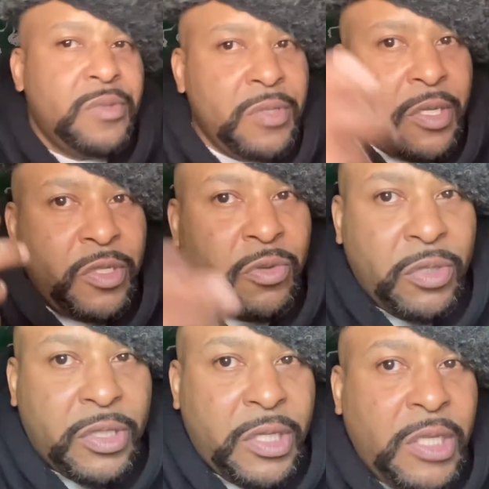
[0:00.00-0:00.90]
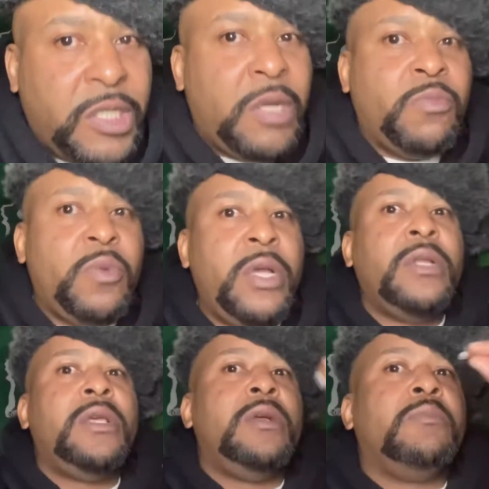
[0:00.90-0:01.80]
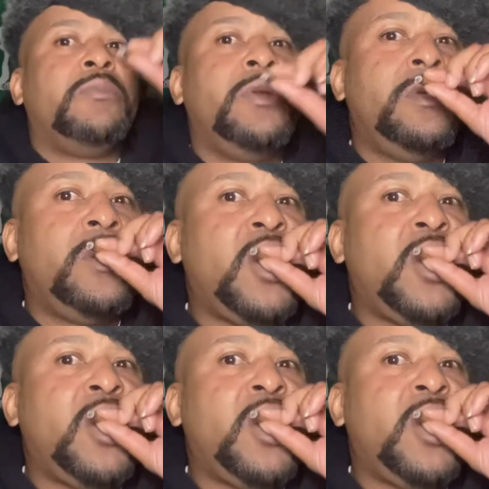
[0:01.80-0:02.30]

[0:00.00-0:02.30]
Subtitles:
Because you can see something right now, bruh.